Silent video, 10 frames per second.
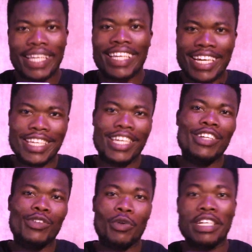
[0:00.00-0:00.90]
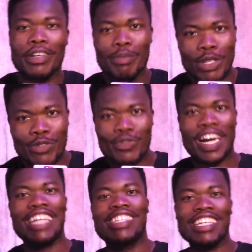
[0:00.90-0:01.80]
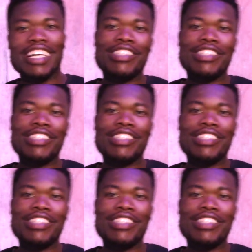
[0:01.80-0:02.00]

Again, on the beef agenda,